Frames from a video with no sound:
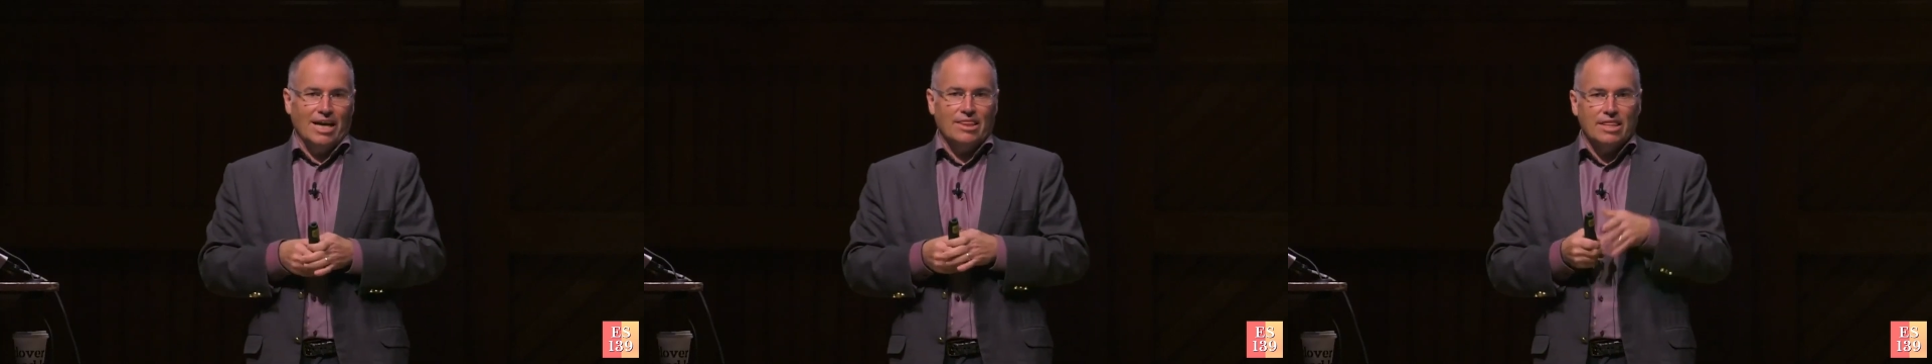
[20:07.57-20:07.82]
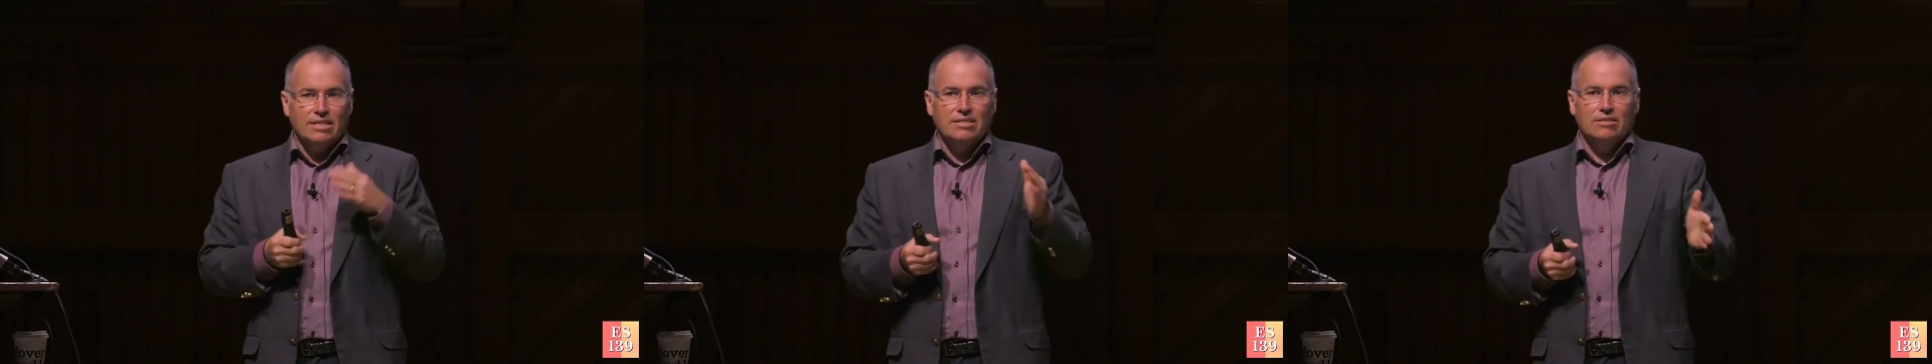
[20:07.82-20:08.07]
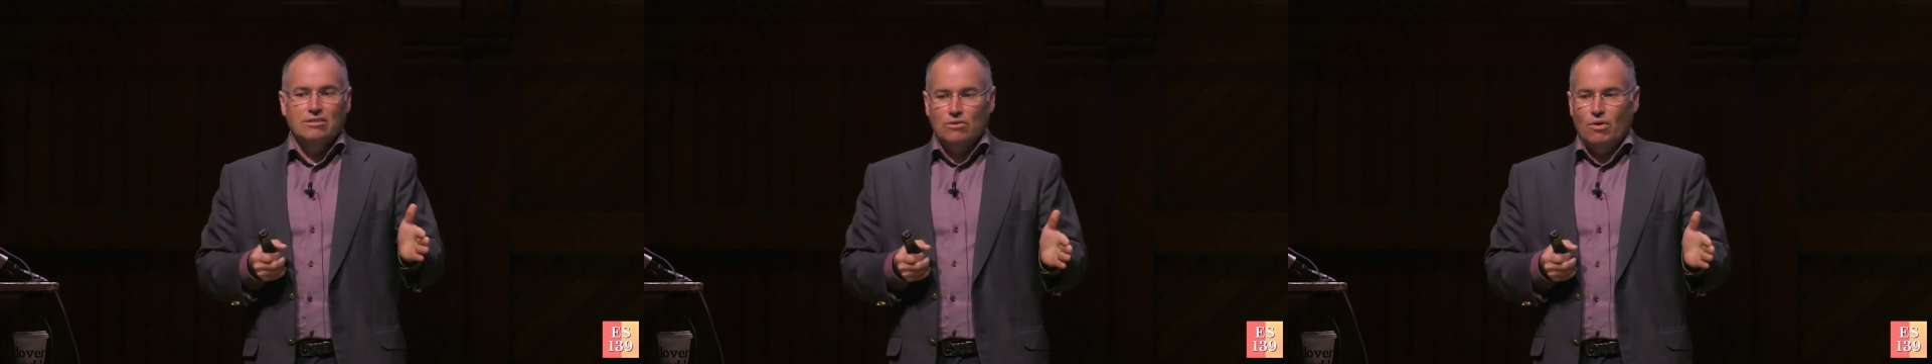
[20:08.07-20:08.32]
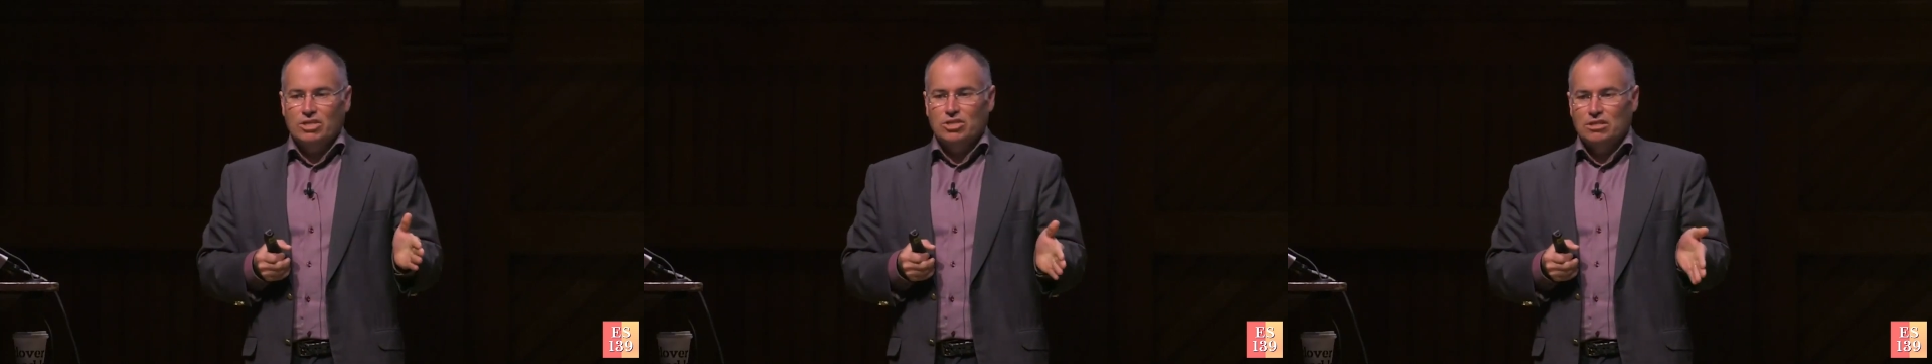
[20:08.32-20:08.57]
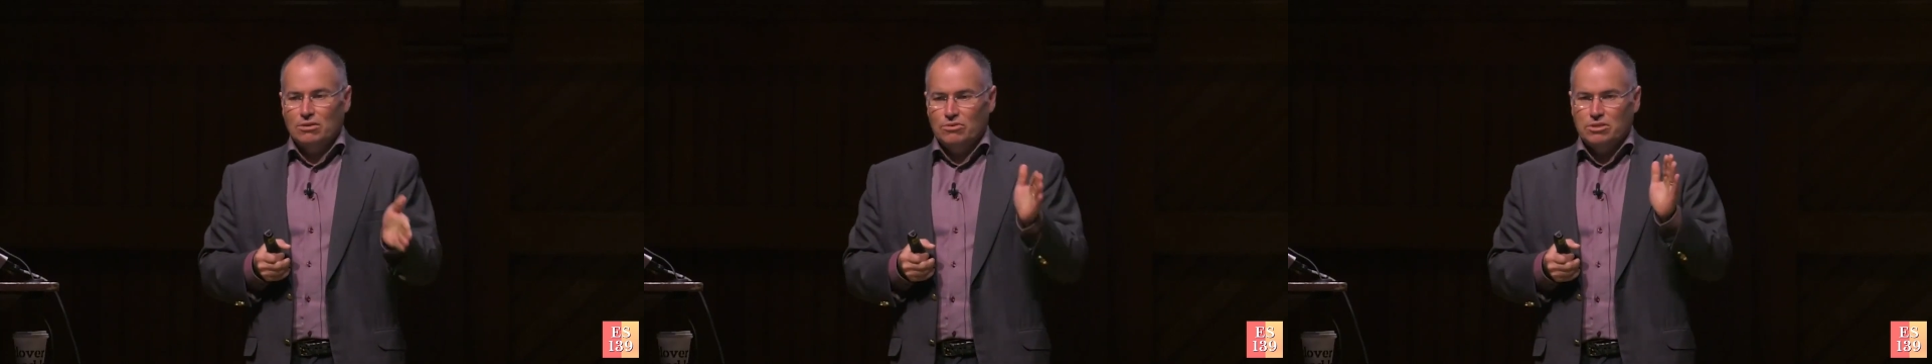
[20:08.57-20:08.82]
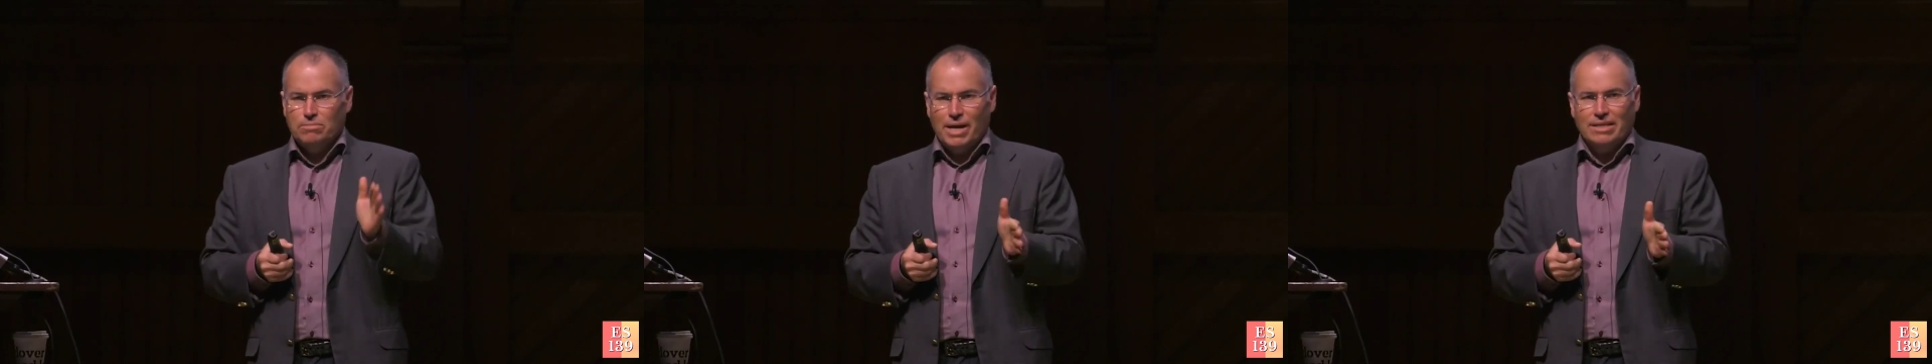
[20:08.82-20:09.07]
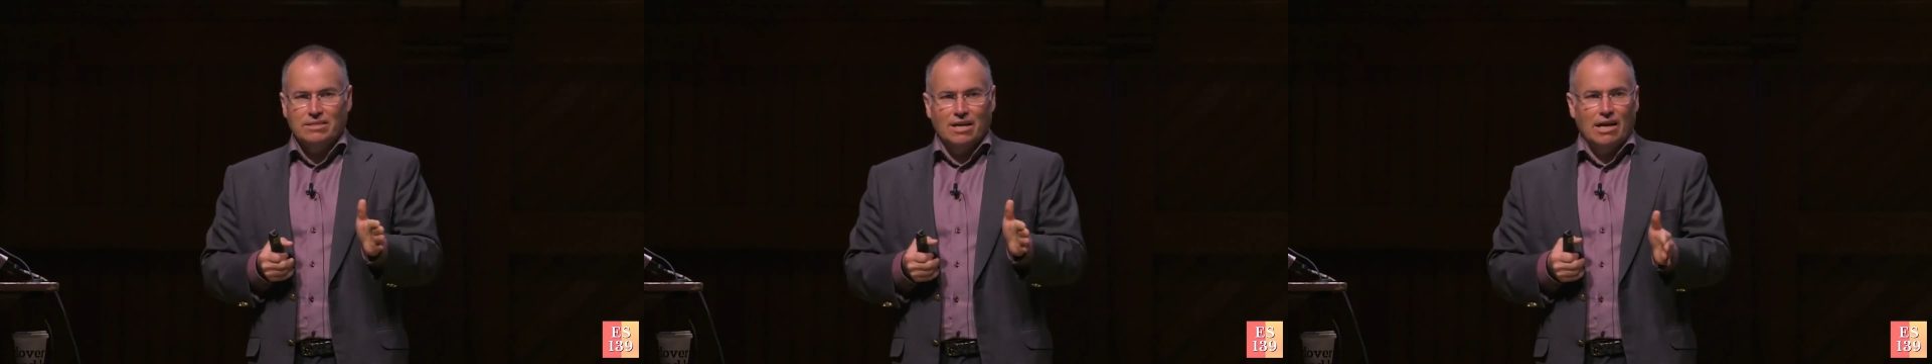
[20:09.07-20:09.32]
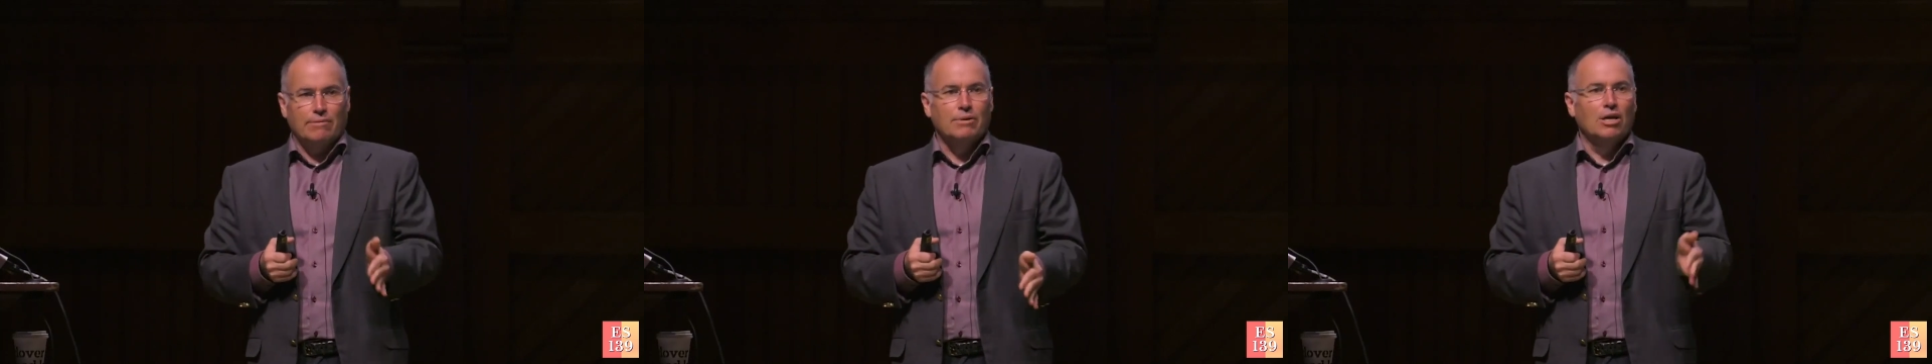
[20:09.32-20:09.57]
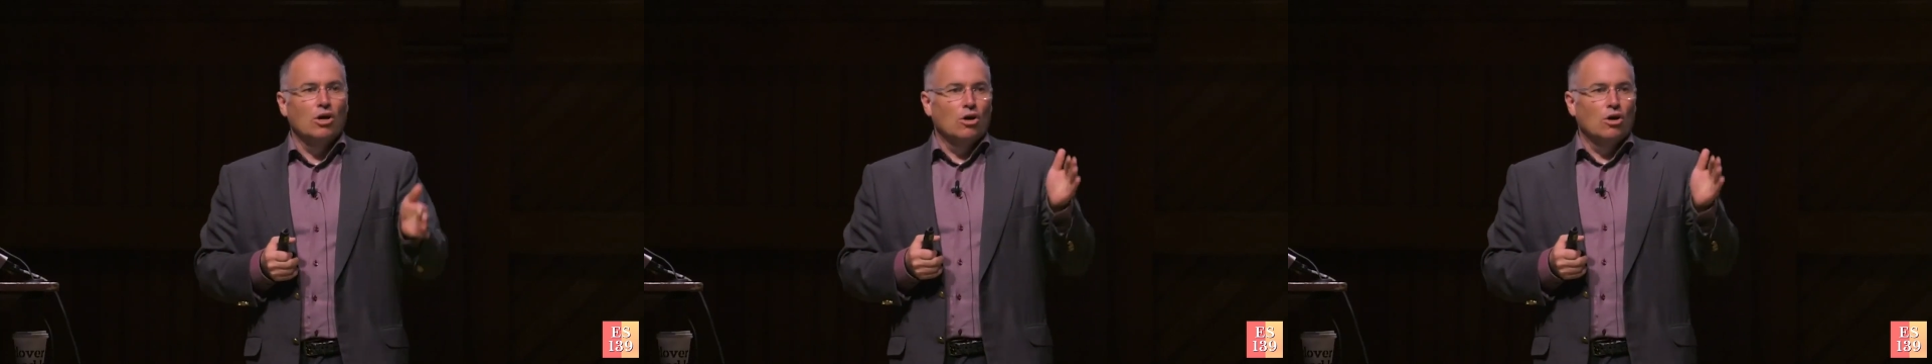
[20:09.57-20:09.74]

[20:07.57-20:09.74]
And this is the question that we spend time